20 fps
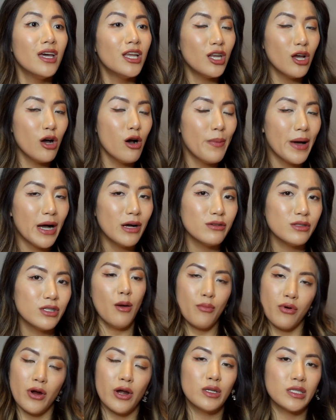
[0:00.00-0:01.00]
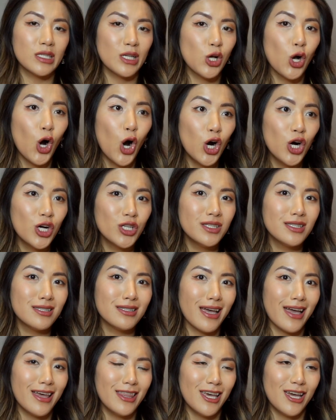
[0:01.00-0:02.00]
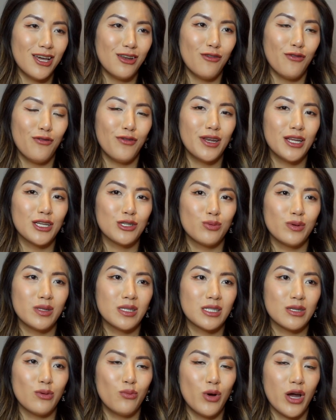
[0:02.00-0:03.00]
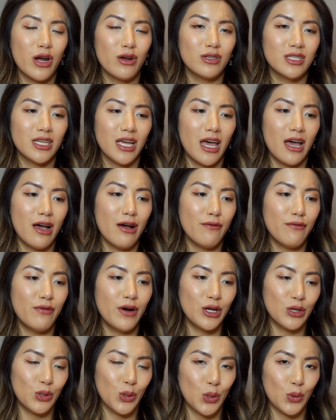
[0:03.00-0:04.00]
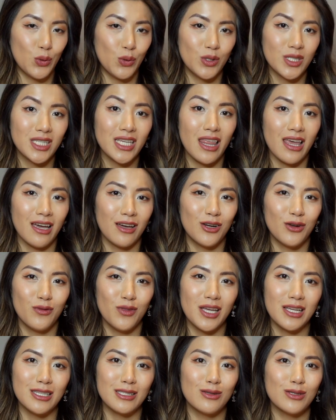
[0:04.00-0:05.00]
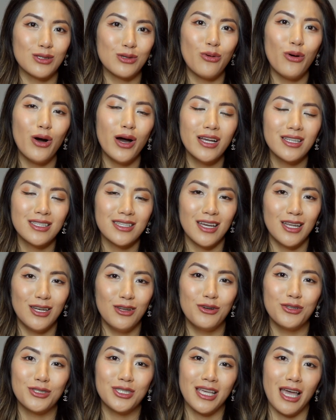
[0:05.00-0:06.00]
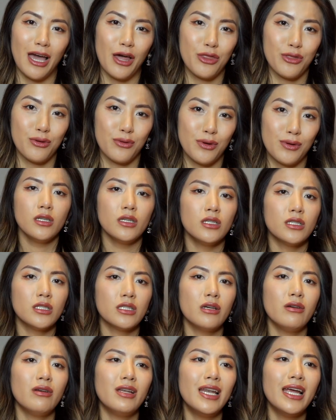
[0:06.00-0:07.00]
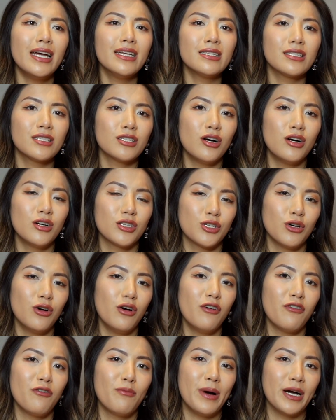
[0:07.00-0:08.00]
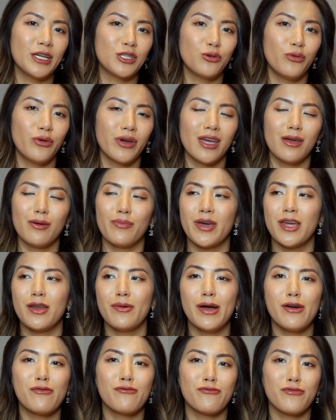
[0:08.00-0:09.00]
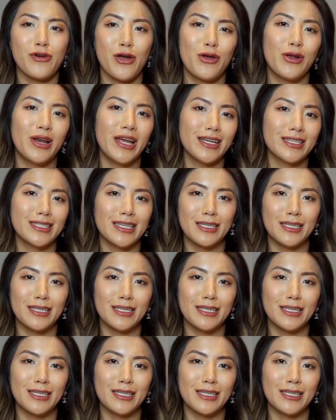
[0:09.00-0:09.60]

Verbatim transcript: know about, pros and cons and then finish with some wear and tear, final thoughts, that kind of thing. So there's quite a lot to get through. So let's start off by talking a bit about Rolex